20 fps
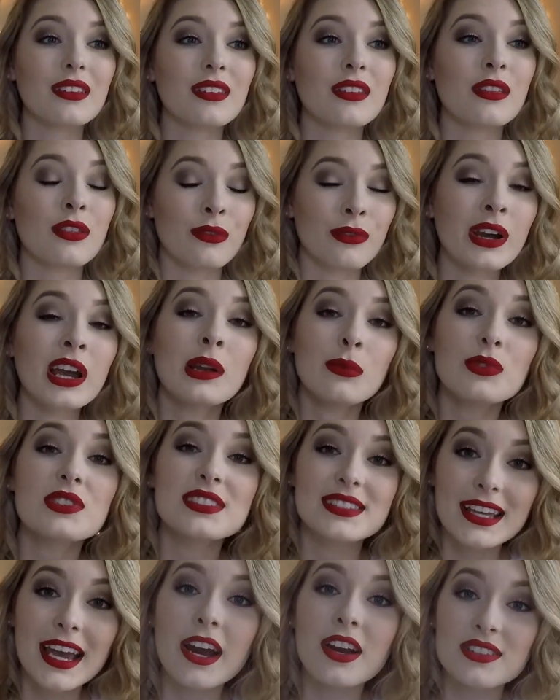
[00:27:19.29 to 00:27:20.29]
The rain will
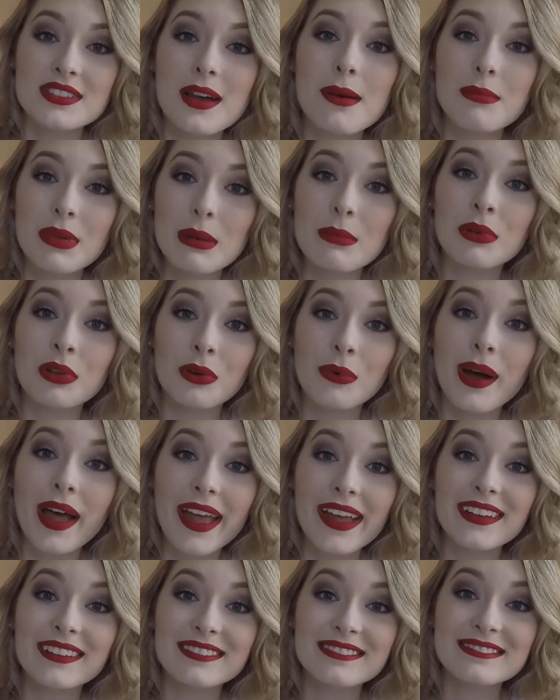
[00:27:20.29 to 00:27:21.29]
scare some people
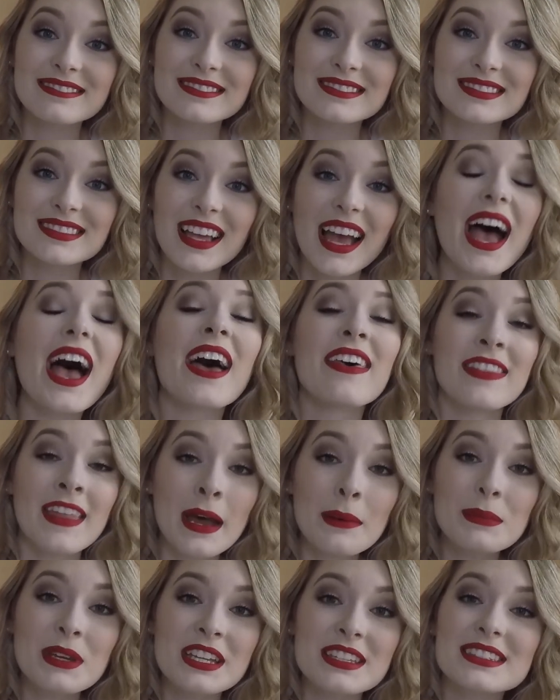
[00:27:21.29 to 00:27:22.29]
away, and
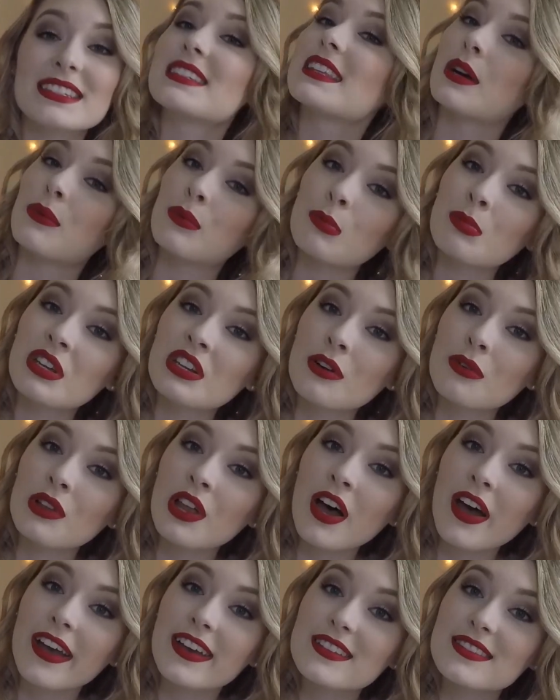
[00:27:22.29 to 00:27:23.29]
that means that there will be no
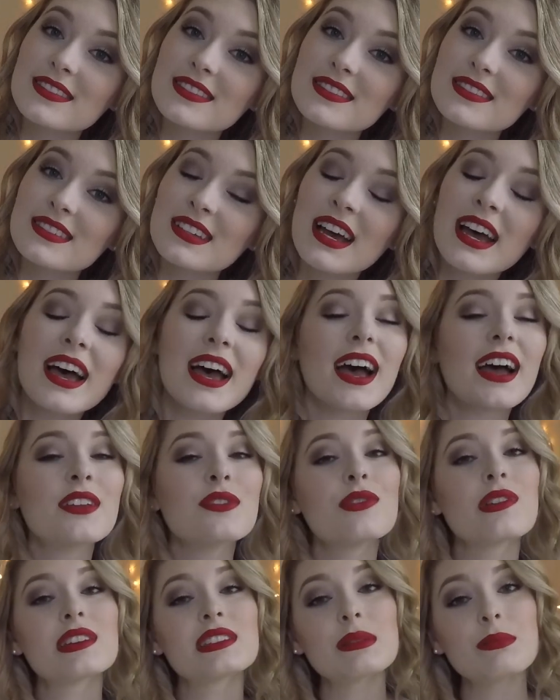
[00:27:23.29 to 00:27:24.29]
lines, and
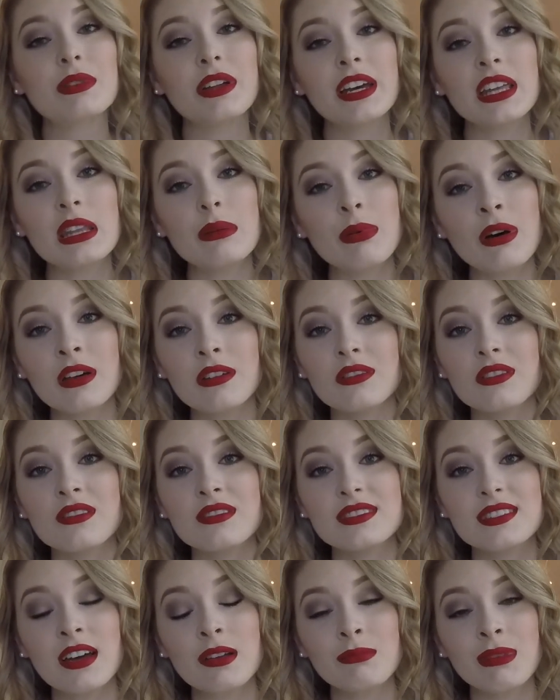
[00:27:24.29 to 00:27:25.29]
you get to play in the
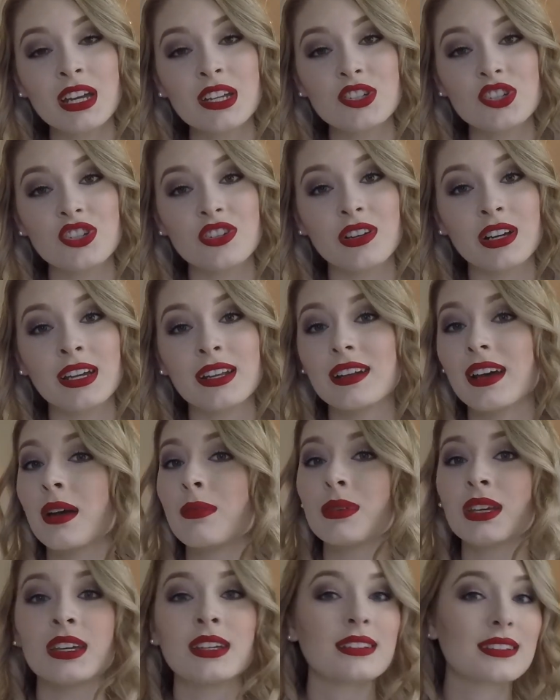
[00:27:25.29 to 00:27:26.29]
puddles on Main Street. I
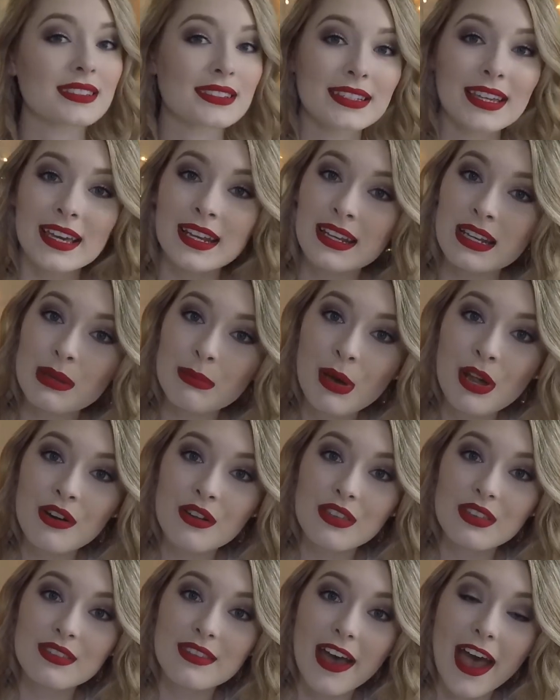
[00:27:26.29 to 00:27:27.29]
mean, does it get any better
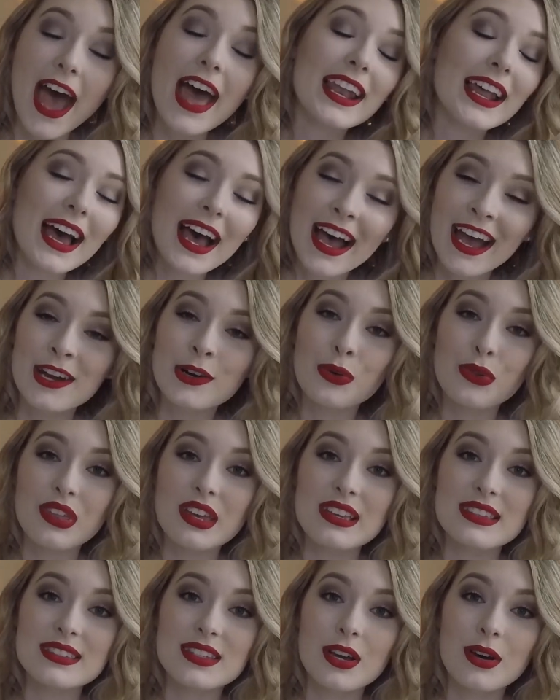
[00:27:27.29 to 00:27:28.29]
than that? I don't
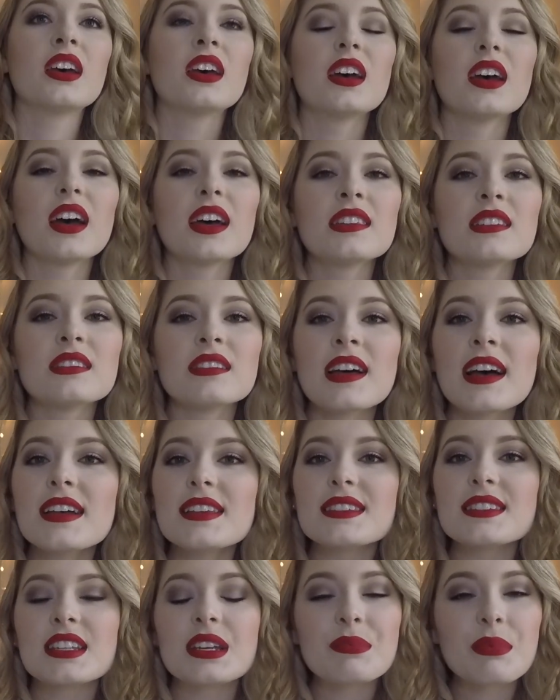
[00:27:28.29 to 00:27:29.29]
think so. And the
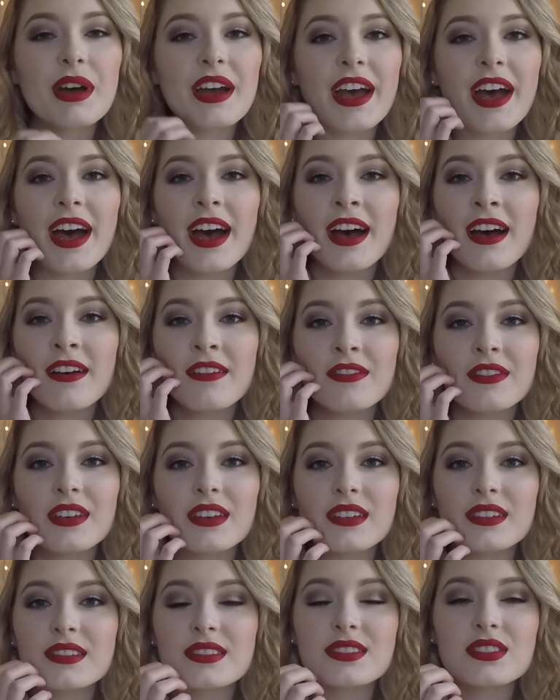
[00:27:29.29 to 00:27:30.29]
last tip I have
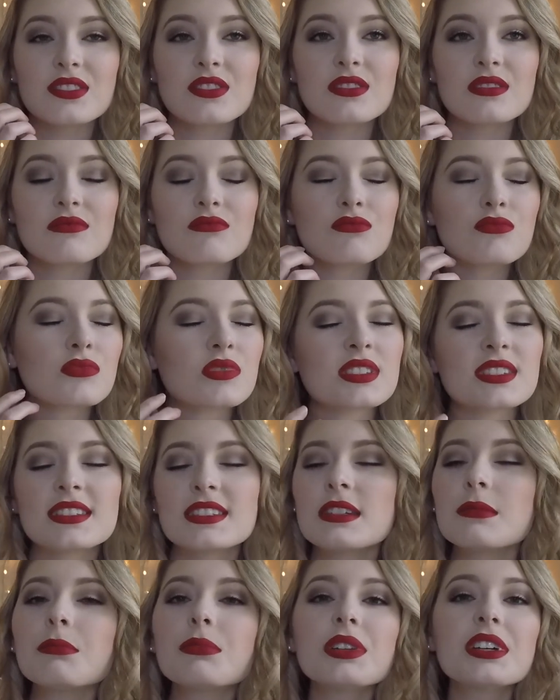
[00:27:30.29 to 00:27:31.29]
is
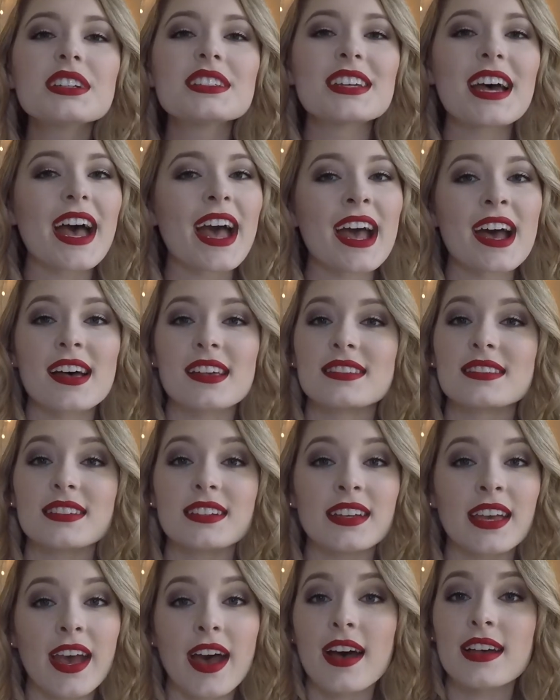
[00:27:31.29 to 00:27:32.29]
simply to ask a
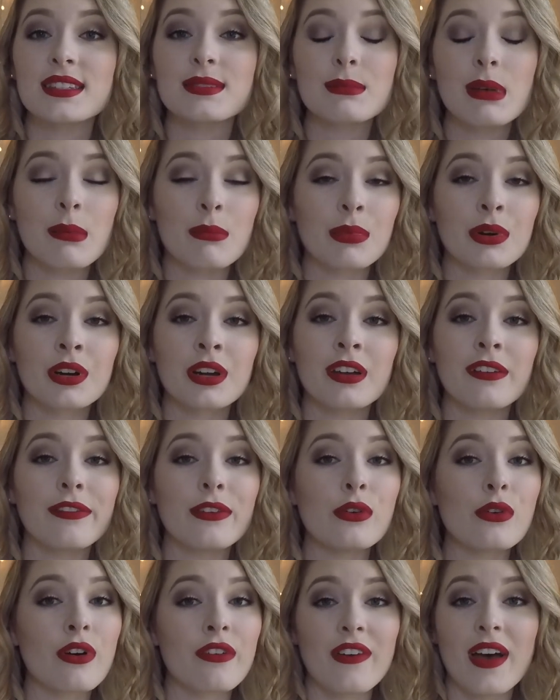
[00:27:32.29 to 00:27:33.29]
cast member if
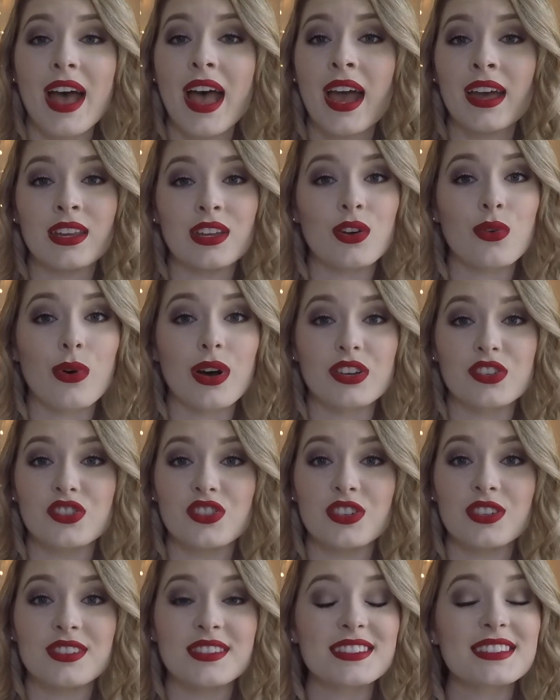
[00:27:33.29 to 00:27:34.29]
you have any
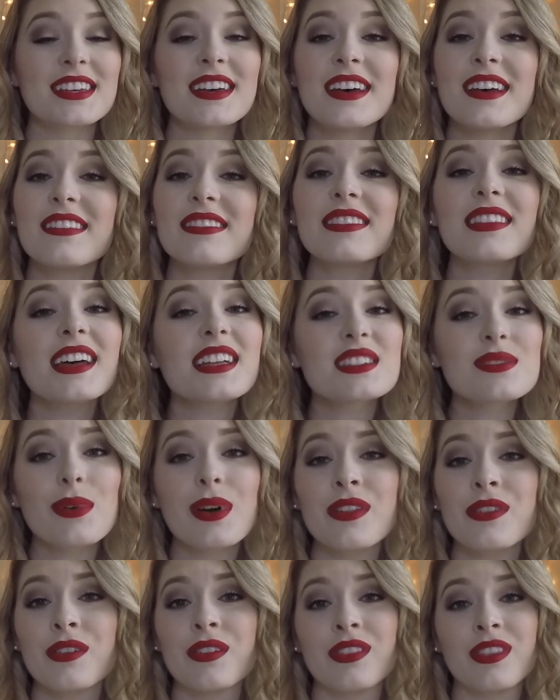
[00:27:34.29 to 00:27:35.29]
questions. That's
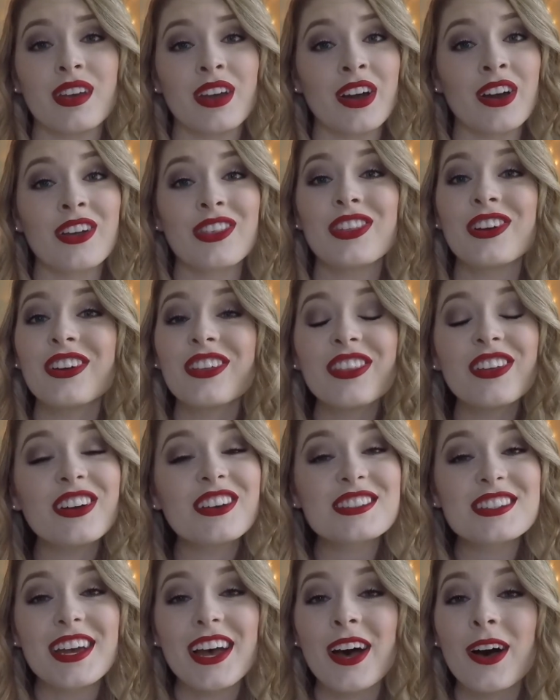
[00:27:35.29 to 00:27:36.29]
why they're there. They're there
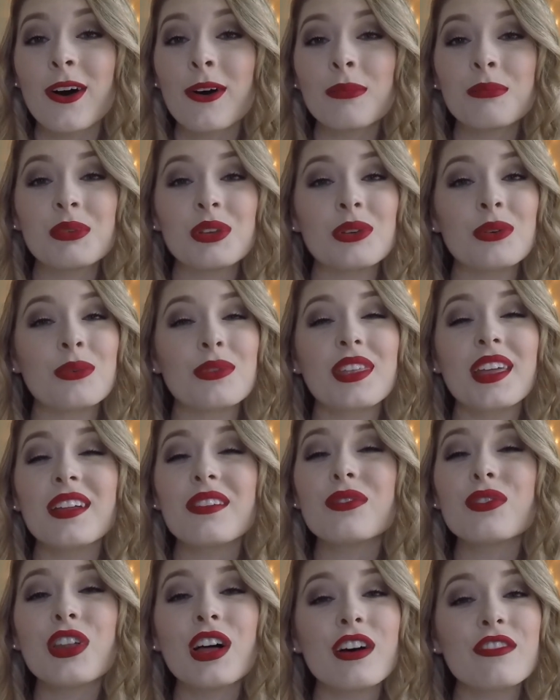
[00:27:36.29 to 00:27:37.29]
to help you. They
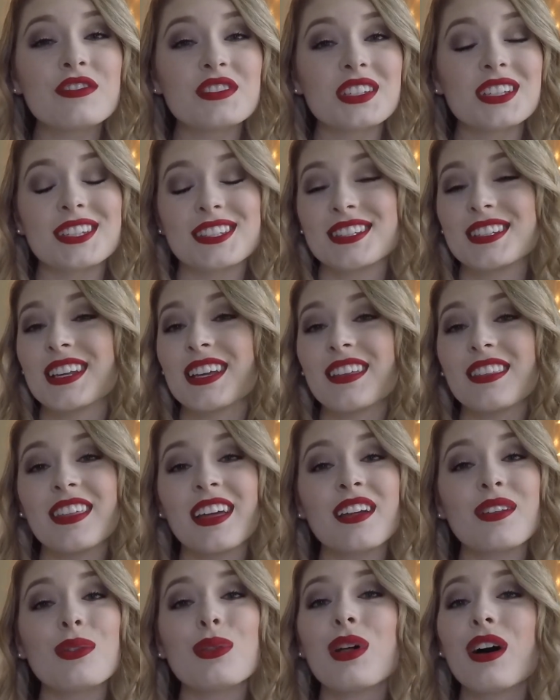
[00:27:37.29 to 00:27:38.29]
love Disney.
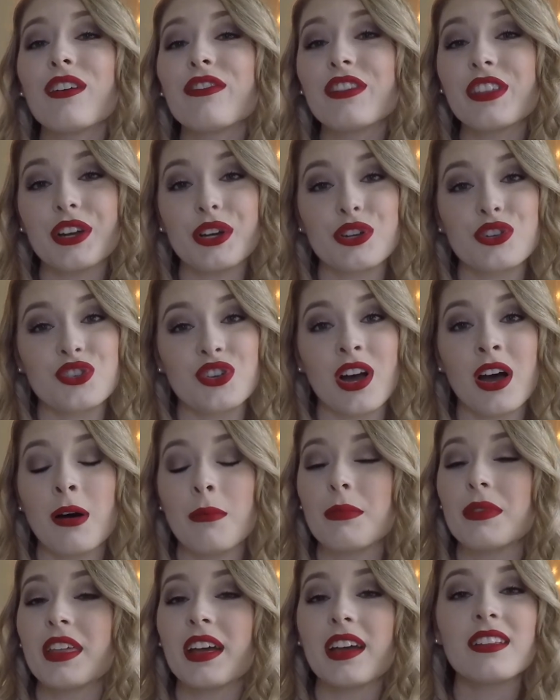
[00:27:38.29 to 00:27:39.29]
They love their
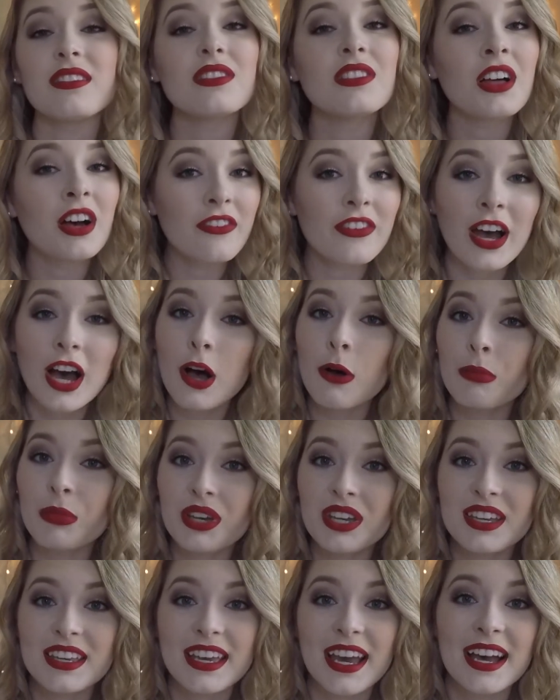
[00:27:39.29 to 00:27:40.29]
job. They love
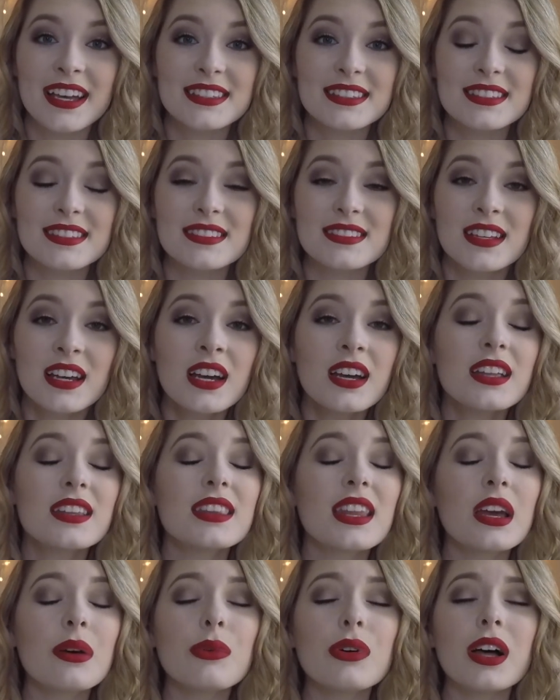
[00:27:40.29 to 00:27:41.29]
helping guests.
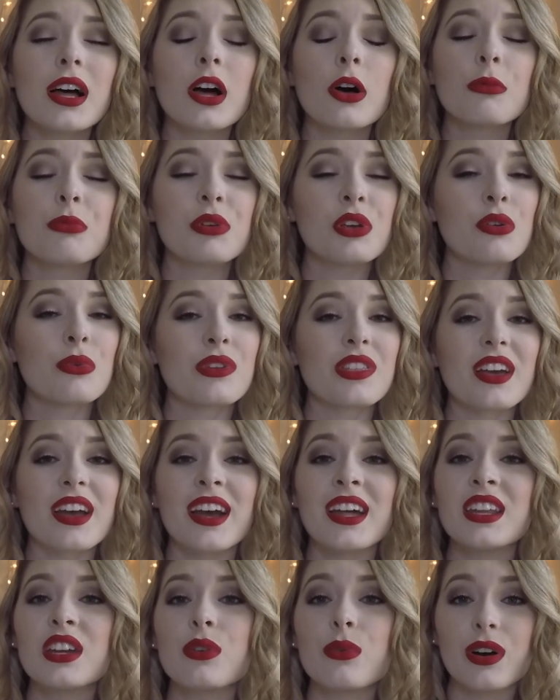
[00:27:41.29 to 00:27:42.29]
They will help you with
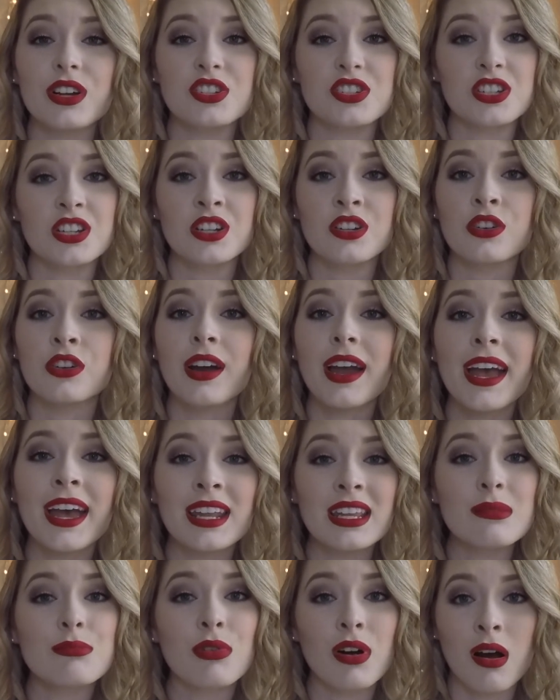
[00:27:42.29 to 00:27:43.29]
any question or
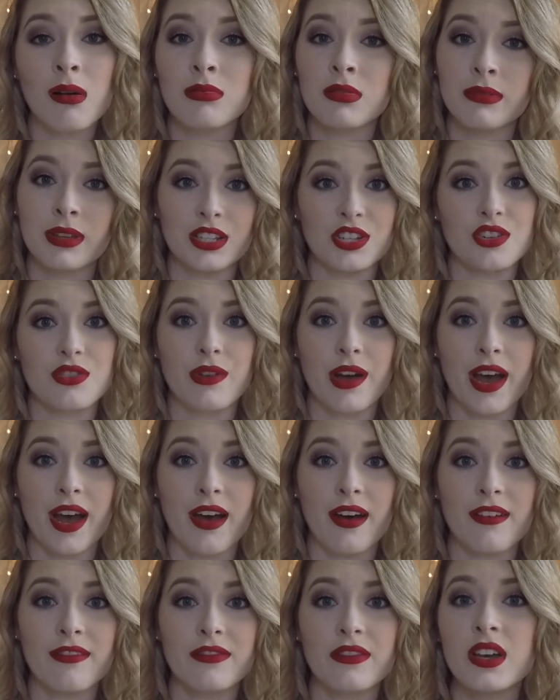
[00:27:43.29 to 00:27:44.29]
any problem that you
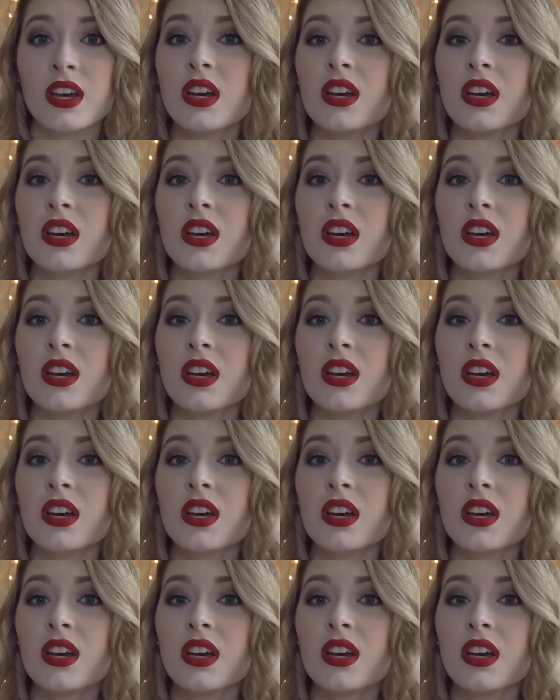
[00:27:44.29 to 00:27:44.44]
have.